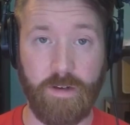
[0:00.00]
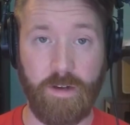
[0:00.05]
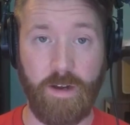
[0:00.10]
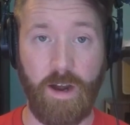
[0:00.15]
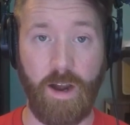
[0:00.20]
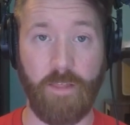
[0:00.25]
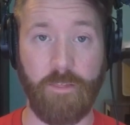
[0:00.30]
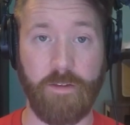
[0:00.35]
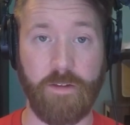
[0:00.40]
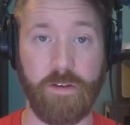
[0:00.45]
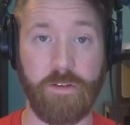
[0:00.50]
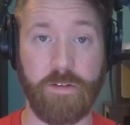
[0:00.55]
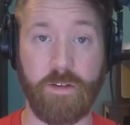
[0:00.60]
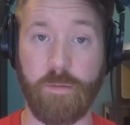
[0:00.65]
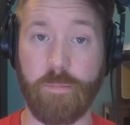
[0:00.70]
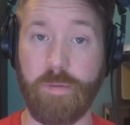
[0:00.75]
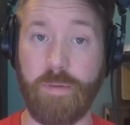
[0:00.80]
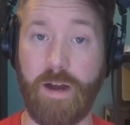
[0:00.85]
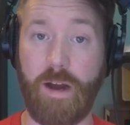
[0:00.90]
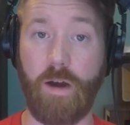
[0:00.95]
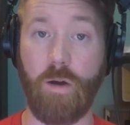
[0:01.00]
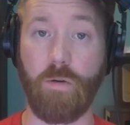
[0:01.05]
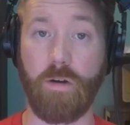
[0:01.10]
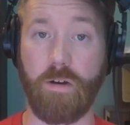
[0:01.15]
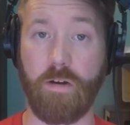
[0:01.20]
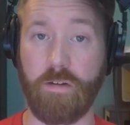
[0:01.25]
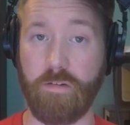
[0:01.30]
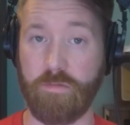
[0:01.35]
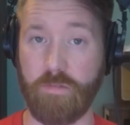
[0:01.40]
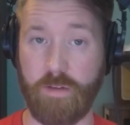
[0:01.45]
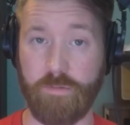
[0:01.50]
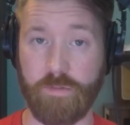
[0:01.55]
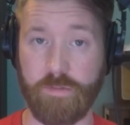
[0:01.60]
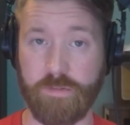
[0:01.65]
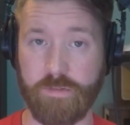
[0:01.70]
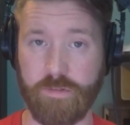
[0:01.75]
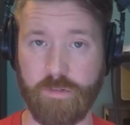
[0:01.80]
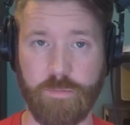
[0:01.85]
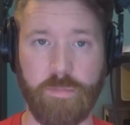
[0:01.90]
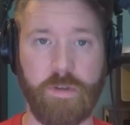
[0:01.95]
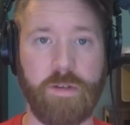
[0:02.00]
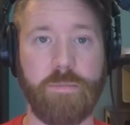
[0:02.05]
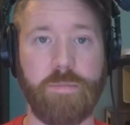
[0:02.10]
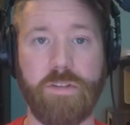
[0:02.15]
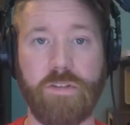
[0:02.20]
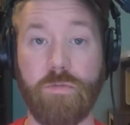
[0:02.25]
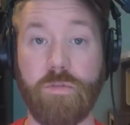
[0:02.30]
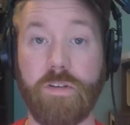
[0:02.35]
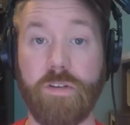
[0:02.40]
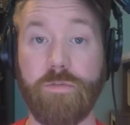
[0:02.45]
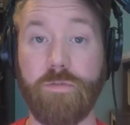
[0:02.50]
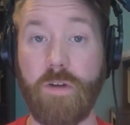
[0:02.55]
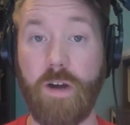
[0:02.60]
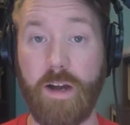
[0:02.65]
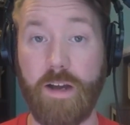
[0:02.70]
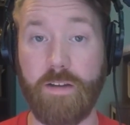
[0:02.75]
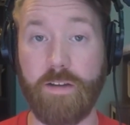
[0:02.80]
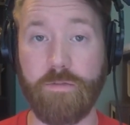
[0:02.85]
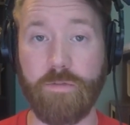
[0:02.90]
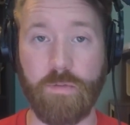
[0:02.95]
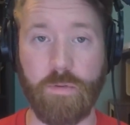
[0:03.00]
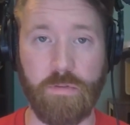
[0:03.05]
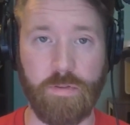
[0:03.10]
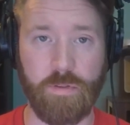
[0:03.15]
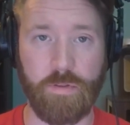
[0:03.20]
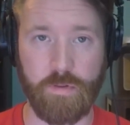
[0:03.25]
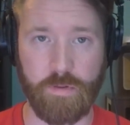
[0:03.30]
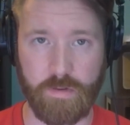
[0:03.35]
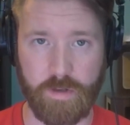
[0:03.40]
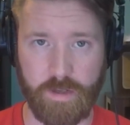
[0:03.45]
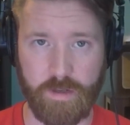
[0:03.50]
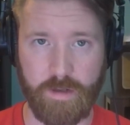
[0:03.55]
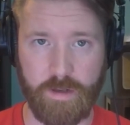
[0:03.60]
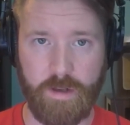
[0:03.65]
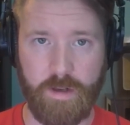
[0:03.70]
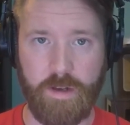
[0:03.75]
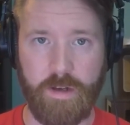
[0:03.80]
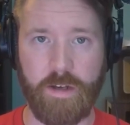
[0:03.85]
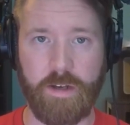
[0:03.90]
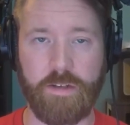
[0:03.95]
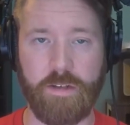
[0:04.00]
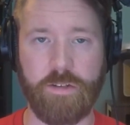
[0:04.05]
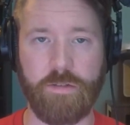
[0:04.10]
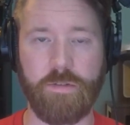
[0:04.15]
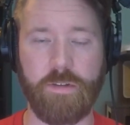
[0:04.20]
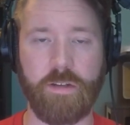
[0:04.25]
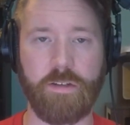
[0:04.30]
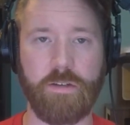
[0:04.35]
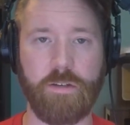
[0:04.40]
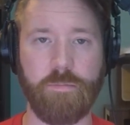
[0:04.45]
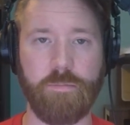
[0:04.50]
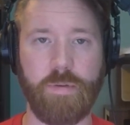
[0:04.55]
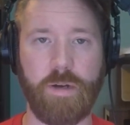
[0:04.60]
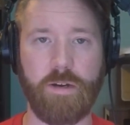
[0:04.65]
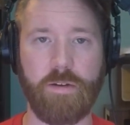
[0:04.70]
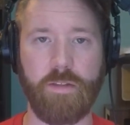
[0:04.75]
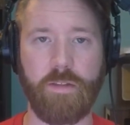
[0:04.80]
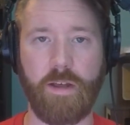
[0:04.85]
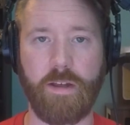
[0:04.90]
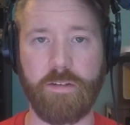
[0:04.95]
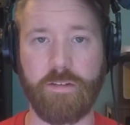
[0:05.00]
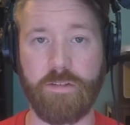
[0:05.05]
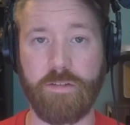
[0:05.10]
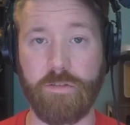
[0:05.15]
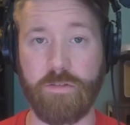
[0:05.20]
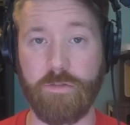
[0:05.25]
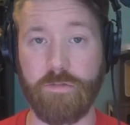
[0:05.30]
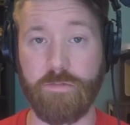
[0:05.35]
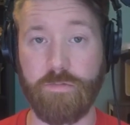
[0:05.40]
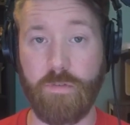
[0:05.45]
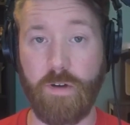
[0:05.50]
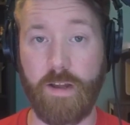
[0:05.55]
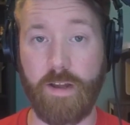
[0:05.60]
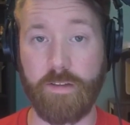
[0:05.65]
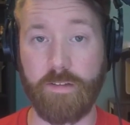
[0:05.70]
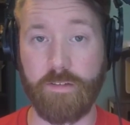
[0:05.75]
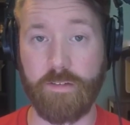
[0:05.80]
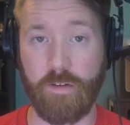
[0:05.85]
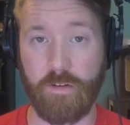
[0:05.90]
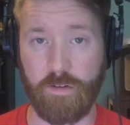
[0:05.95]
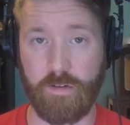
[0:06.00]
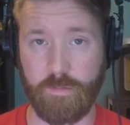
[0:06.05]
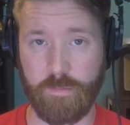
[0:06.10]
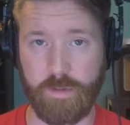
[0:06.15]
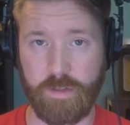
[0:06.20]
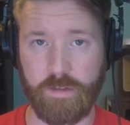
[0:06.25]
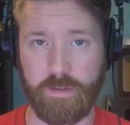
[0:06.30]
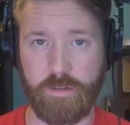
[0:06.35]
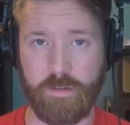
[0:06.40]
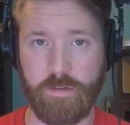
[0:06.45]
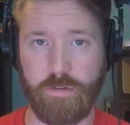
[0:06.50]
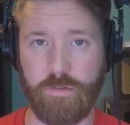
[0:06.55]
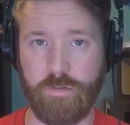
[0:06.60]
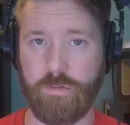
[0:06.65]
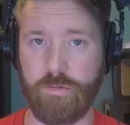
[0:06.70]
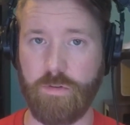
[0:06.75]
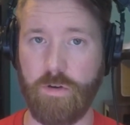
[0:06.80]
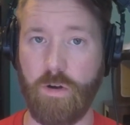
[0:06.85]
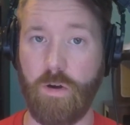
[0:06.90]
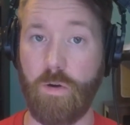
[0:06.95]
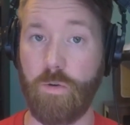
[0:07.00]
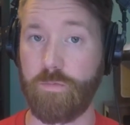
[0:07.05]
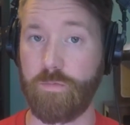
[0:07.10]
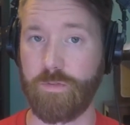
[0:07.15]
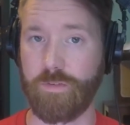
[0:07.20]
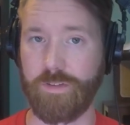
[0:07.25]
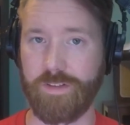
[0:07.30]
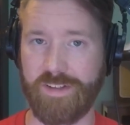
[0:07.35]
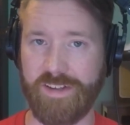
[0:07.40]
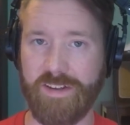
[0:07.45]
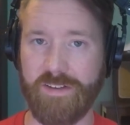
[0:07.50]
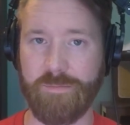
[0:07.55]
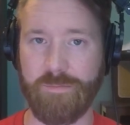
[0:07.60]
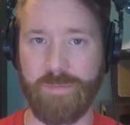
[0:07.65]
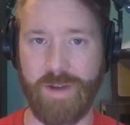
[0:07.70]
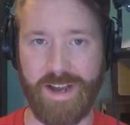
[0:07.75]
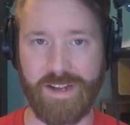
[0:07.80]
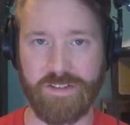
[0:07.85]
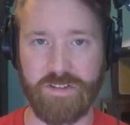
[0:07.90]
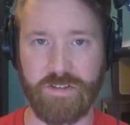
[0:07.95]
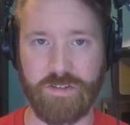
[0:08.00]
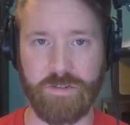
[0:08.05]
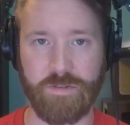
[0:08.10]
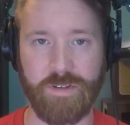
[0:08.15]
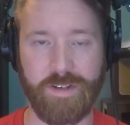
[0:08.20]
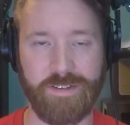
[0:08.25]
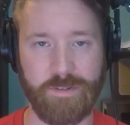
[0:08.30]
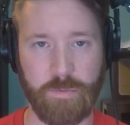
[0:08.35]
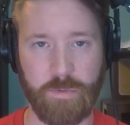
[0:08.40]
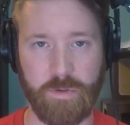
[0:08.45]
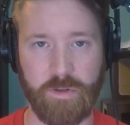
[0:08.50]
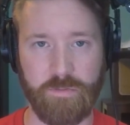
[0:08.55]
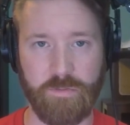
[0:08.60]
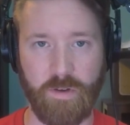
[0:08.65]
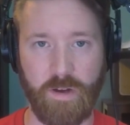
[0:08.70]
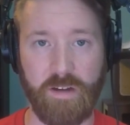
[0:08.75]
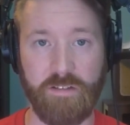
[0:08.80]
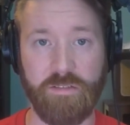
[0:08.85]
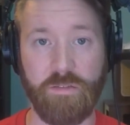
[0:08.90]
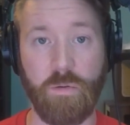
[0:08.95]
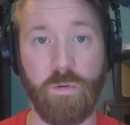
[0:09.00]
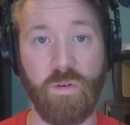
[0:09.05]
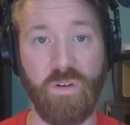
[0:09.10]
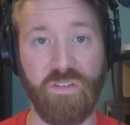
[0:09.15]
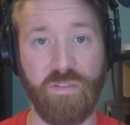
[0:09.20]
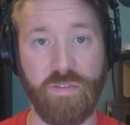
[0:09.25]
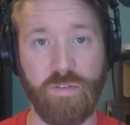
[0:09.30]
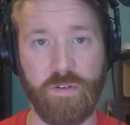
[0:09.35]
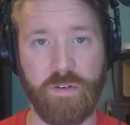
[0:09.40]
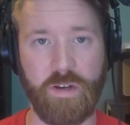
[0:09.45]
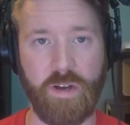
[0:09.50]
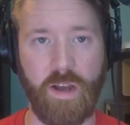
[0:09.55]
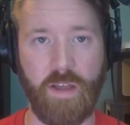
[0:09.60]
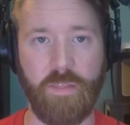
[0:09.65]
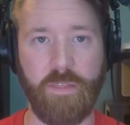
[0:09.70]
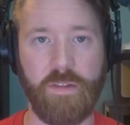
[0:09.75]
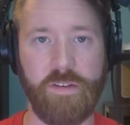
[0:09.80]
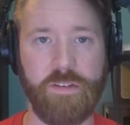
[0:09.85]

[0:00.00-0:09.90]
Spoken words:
and then you get a power level, so it might be 25 or 30, and you then compare that to your friend's army who hopefully matched you at 25 or 30, and then you